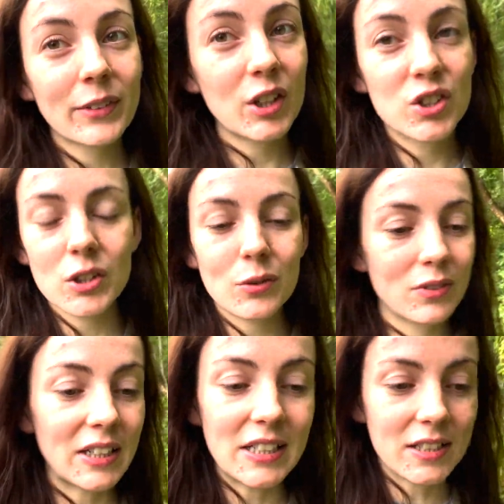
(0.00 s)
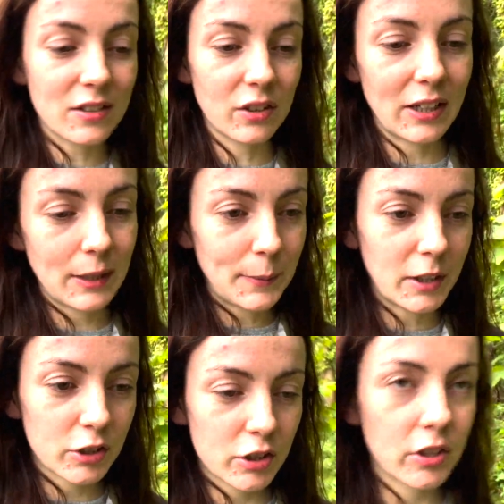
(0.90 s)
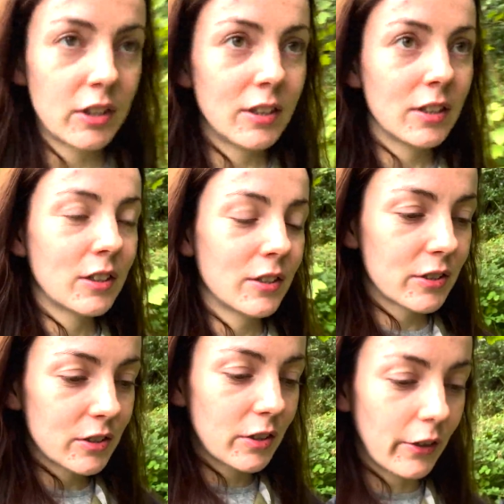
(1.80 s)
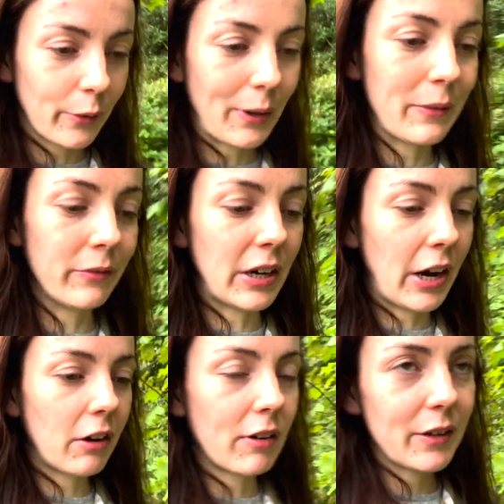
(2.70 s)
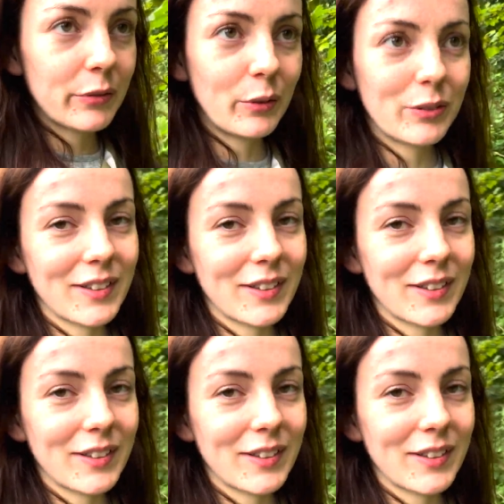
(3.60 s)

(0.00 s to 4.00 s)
She really does not need much, so I am very grateful for